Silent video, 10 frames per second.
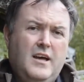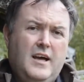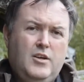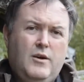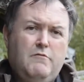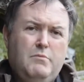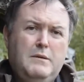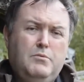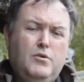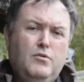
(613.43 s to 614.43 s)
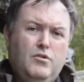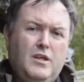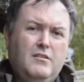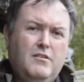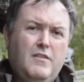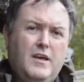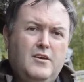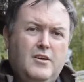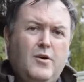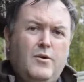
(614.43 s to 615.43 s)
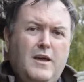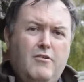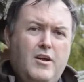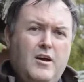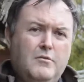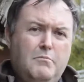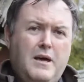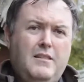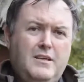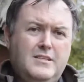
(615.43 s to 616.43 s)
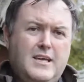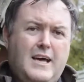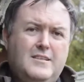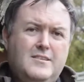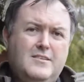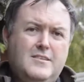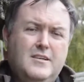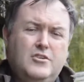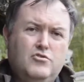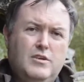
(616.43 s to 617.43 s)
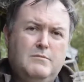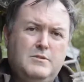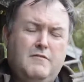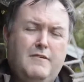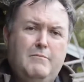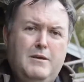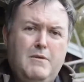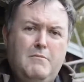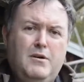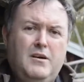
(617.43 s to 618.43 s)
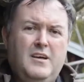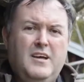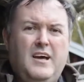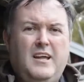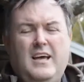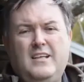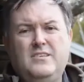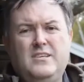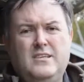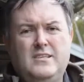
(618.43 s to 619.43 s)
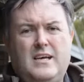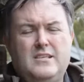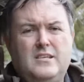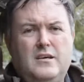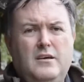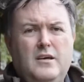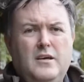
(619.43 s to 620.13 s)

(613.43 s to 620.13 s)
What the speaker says: and you have people who think that they can go in there and hug and pet these cats and treat them as a family member, and it ends in disaster.